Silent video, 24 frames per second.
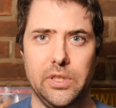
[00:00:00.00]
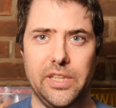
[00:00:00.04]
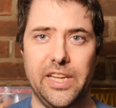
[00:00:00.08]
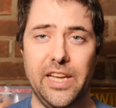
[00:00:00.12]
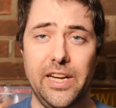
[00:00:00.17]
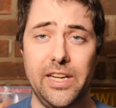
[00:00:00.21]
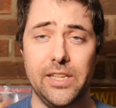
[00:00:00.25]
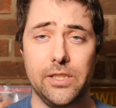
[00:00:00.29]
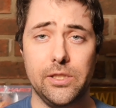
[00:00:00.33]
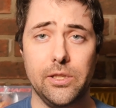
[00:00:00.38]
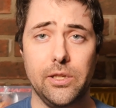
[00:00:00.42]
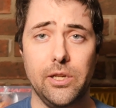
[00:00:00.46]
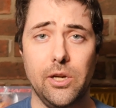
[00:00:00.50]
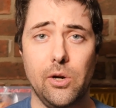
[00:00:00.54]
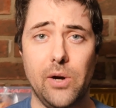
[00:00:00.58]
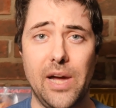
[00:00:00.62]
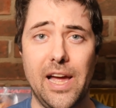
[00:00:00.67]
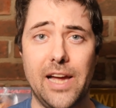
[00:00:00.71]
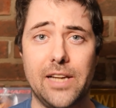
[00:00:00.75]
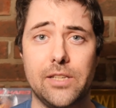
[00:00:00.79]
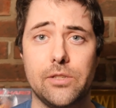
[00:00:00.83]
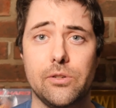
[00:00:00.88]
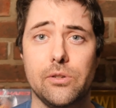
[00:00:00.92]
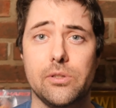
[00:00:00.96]
Getting to know
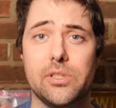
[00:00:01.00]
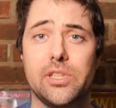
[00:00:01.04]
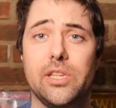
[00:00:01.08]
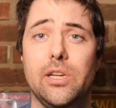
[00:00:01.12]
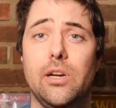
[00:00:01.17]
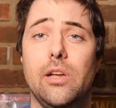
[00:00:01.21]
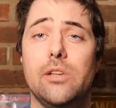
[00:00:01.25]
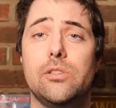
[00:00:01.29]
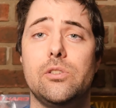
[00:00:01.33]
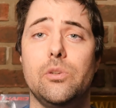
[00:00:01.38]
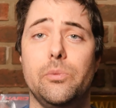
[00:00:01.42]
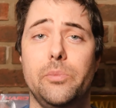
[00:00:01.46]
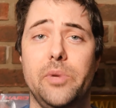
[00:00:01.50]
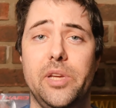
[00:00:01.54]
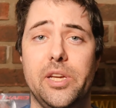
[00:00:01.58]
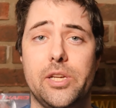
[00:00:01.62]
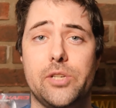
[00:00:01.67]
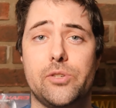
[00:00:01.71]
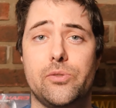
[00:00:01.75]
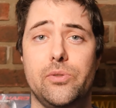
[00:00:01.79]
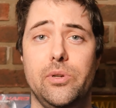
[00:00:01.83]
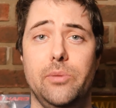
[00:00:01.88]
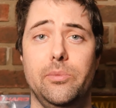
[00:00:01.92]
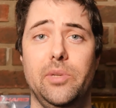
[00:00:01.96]
actors can also be
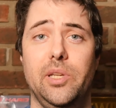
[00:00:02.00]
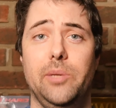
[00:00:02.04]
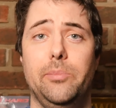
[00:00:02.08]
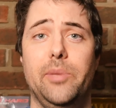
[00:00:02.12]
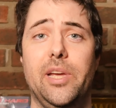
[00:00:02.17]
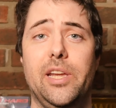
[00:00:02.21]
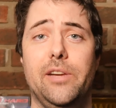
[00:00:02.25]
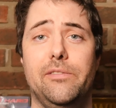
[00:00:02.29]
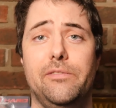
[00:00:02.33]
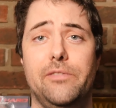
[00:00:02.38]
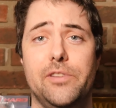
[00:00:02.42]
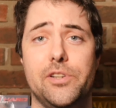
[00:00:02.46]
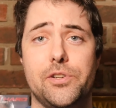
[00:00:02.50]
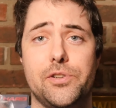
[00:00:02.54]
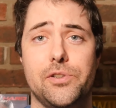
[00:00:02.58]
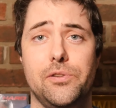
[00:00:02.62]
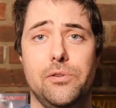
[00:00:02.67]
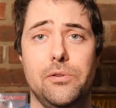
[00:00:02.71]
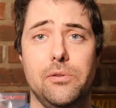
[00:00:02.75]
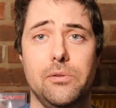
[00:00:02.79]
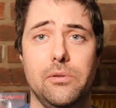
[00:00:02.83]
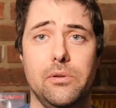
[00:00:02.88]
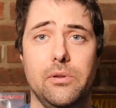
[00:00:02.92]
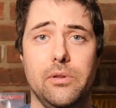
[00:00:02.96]
extremely
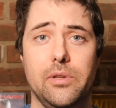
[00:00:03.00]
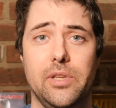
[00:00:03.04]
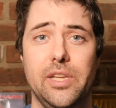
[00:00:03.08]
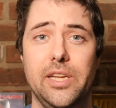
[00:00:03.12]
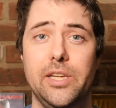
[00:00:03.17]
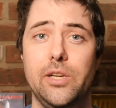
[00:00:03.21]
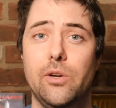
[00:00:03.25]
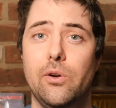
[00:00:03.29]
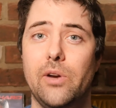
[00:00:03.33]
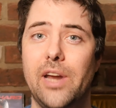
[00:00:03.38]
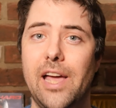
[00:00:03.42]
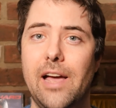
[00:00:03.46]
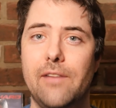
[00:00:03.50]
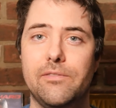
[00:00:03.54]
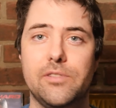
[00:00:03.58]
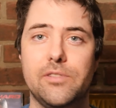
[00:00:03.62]
beneficial. They don't have